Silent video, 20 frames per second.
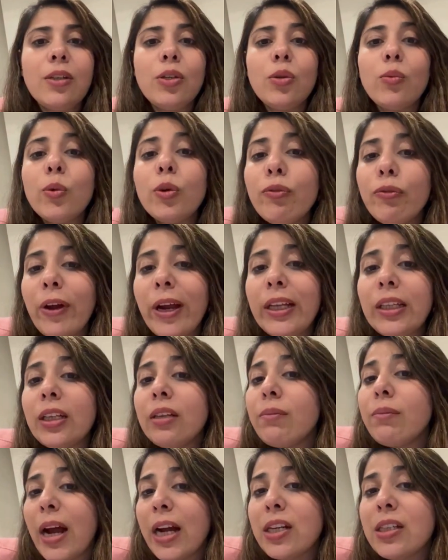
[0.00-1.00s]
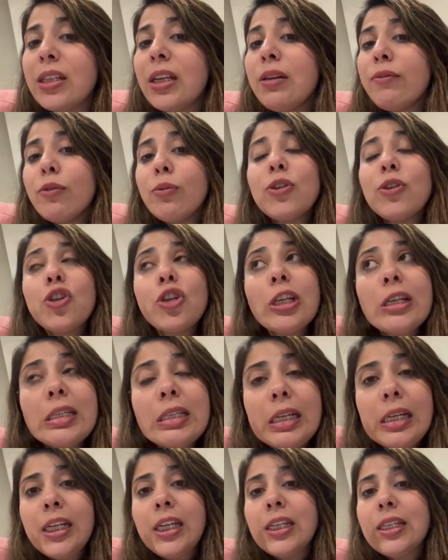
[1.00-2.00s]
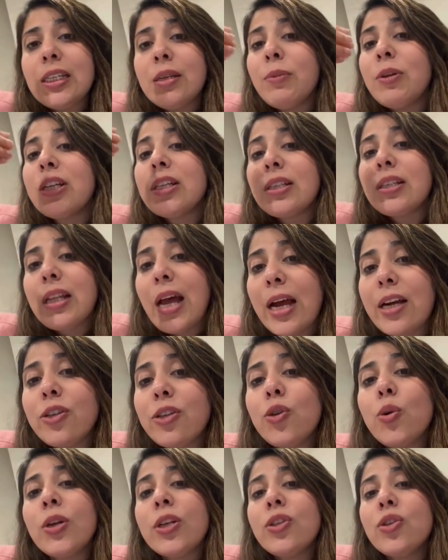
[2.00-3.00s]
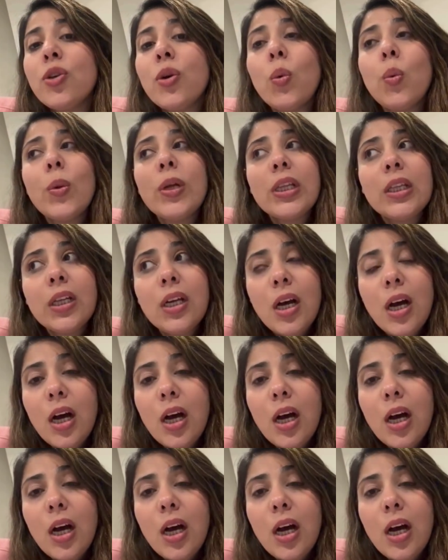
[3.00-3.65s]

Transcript: You would find that match the information is still easier because that you can do with